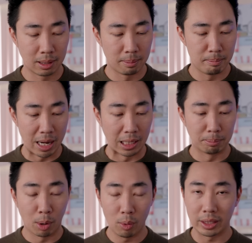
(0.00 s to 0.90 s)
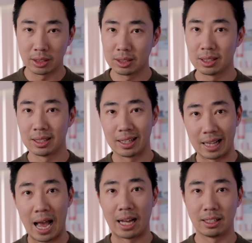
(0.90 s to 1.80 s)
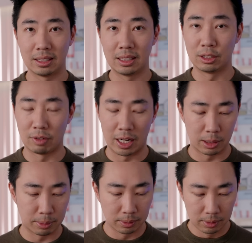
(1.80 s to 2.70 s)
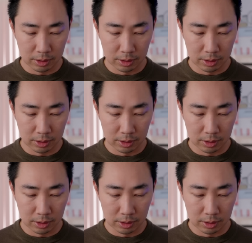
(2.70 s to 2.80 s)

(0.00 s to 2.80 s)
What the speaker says: main points, that is valuable.